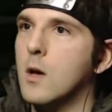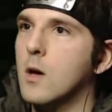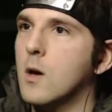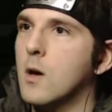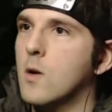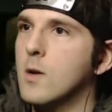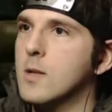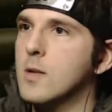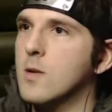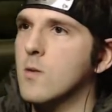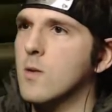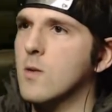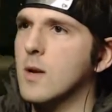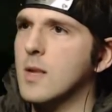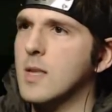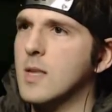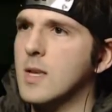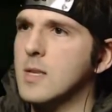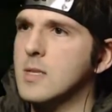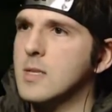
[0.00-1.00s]
Oh, I don't
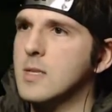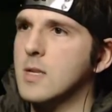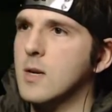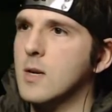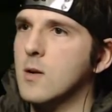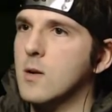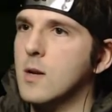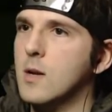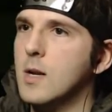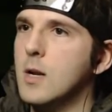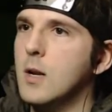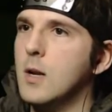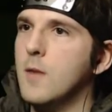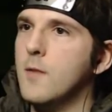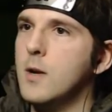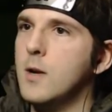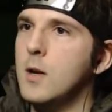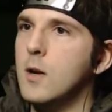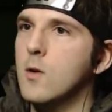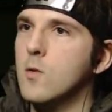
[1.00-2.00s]
like that sound. I don't know
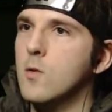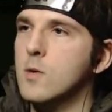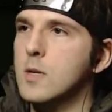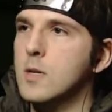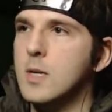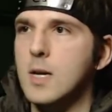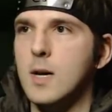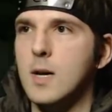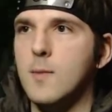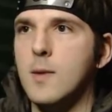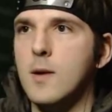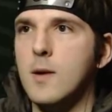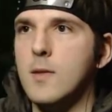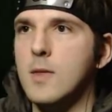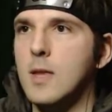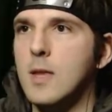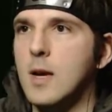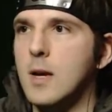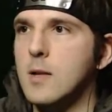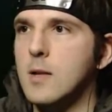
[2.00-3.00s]
note. How
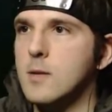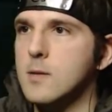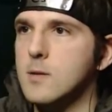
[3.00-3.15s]
about that?